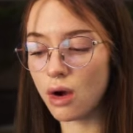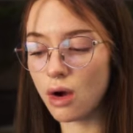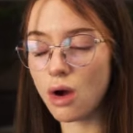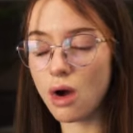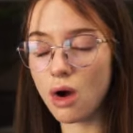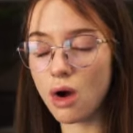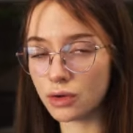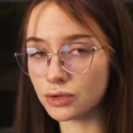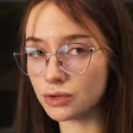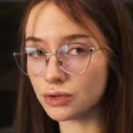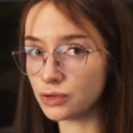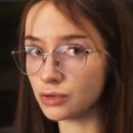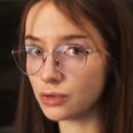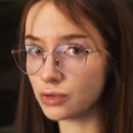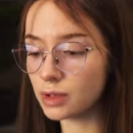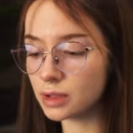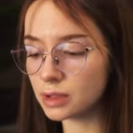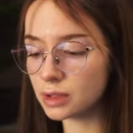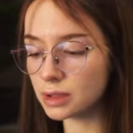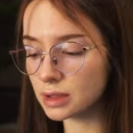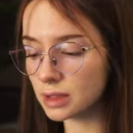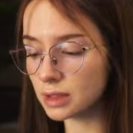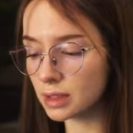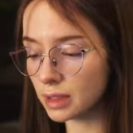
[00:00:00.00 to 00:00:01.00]

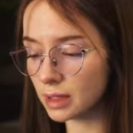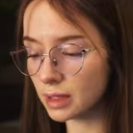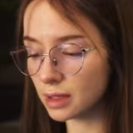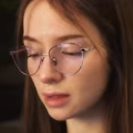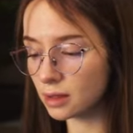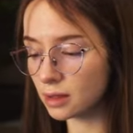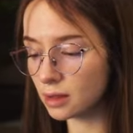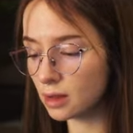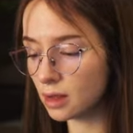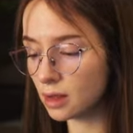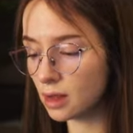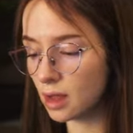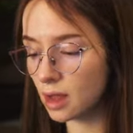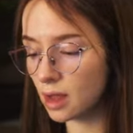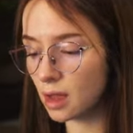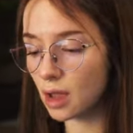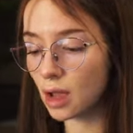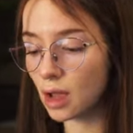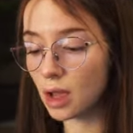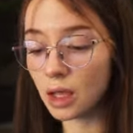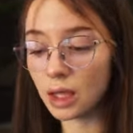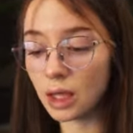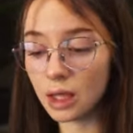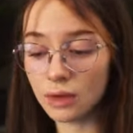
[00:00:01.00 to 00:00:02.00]
consciously.
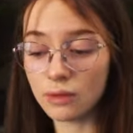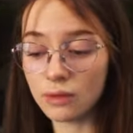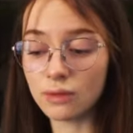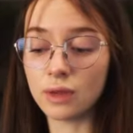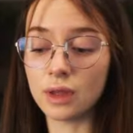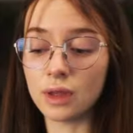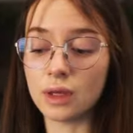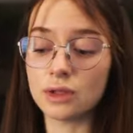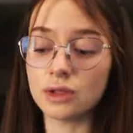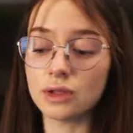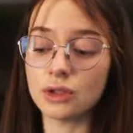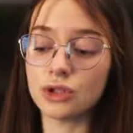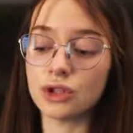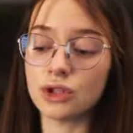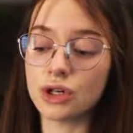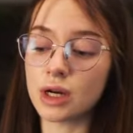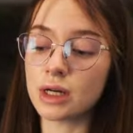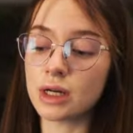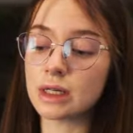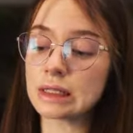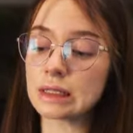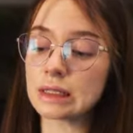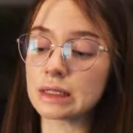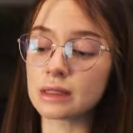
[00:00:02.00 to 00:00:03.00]
If the
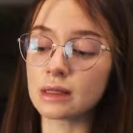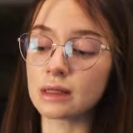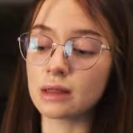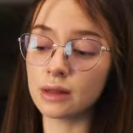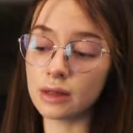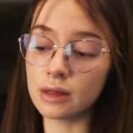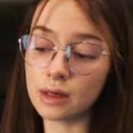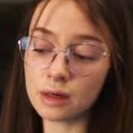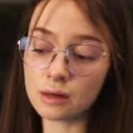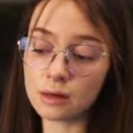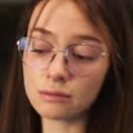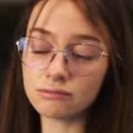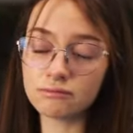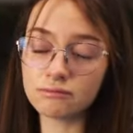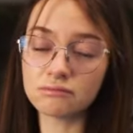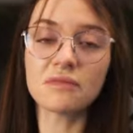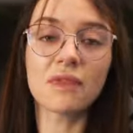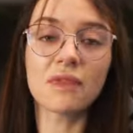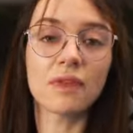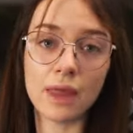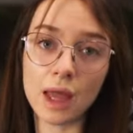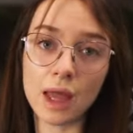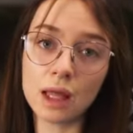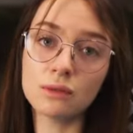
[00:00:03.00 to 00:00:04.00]
chart is clear,
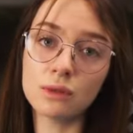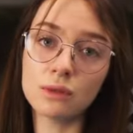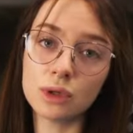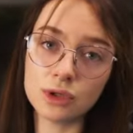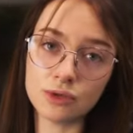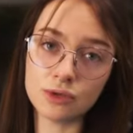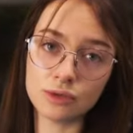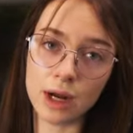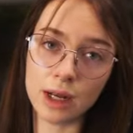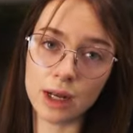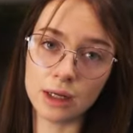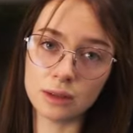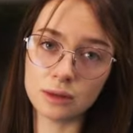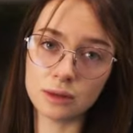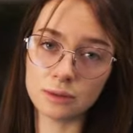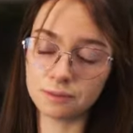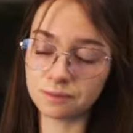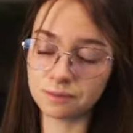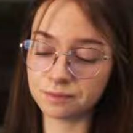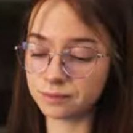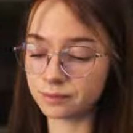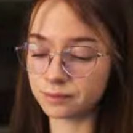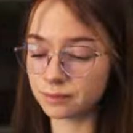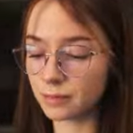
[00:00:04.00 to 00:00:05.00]
then we trade.
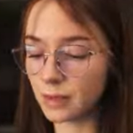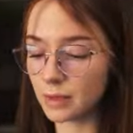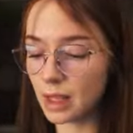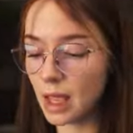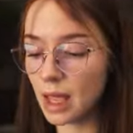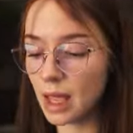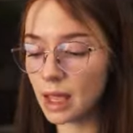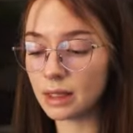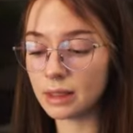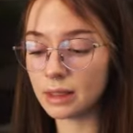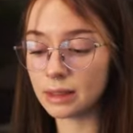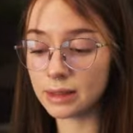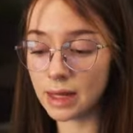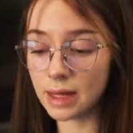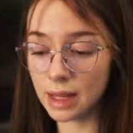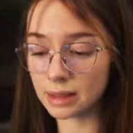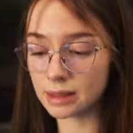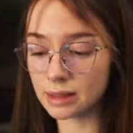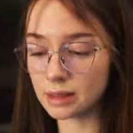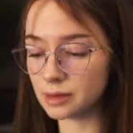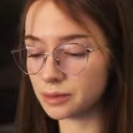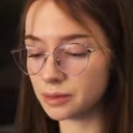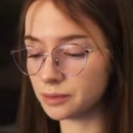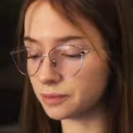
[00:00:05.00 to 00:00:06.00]

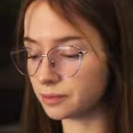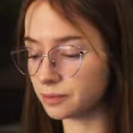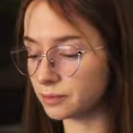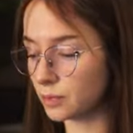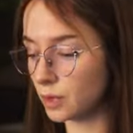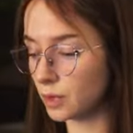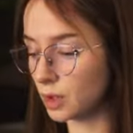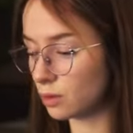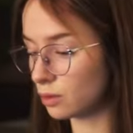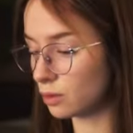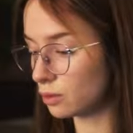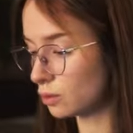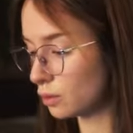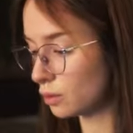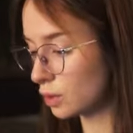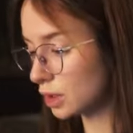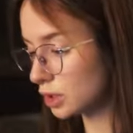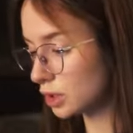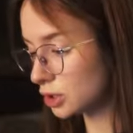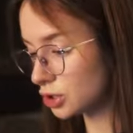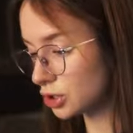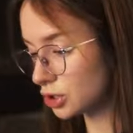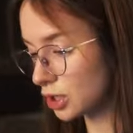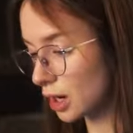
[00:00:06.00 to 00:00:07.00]
Next,
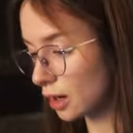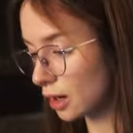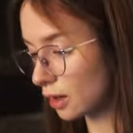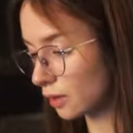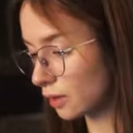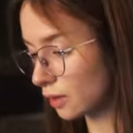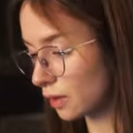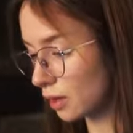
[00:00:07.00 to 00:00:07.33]
we check